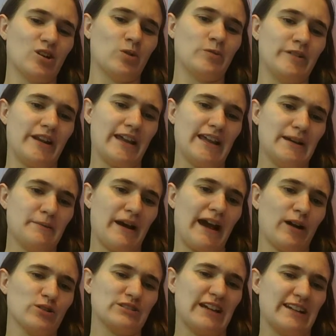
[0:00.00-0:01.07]
own name, a
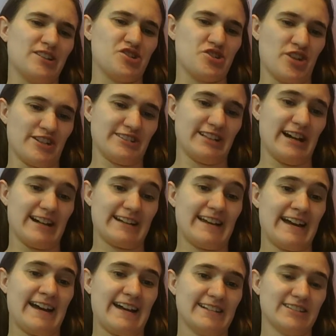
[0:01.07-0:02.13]
house cat is just a
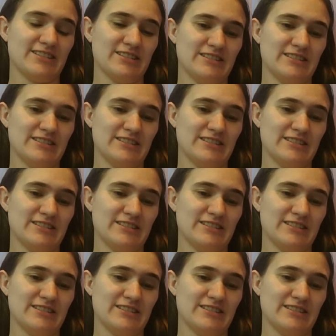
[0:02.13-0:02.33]
cat.